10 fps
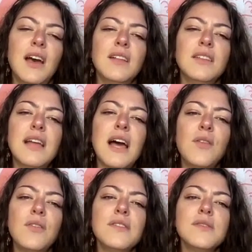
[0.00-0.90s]

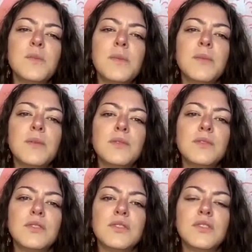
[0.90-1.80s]
Allow this
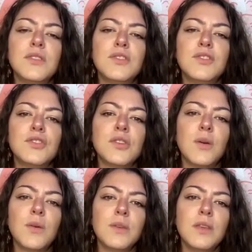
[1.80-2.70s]
bubble to
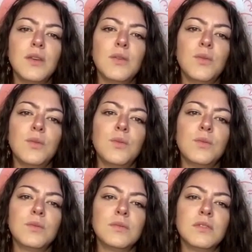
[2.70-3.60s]
show
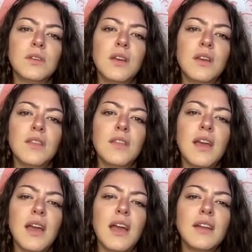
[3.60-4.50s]
you
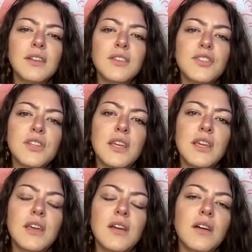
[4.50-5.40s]
the
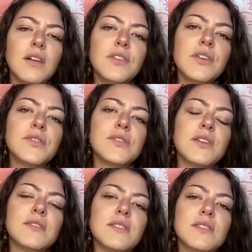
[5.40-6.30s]
energy of your
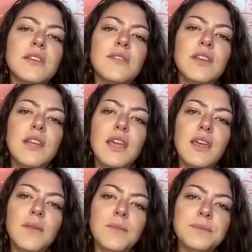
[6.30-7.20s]
sensitivity.